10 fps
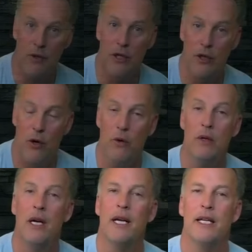can
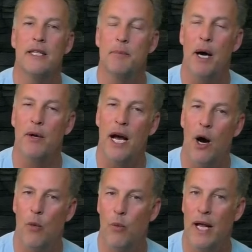go. It's about
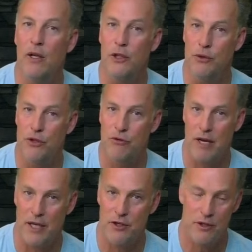how well you
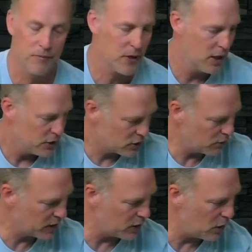stretch. So
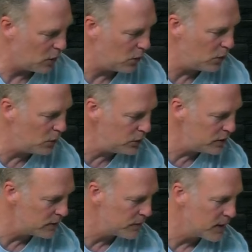we're going to
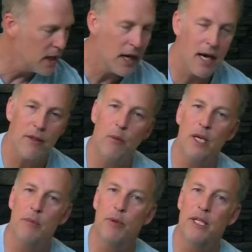hold, and then we're
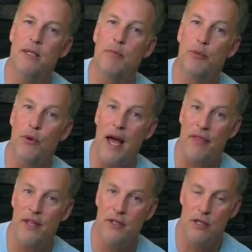going to bring some
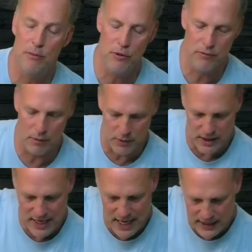breath into the movement. We're
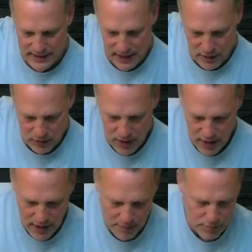going to exhale,
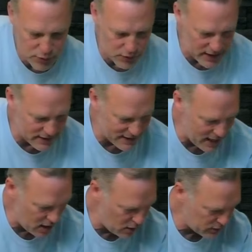press
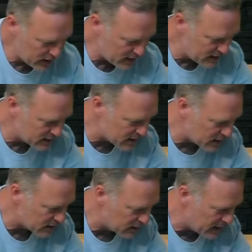down the
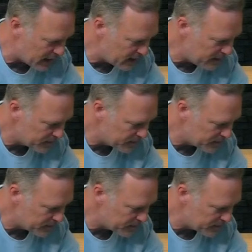inside of the leg,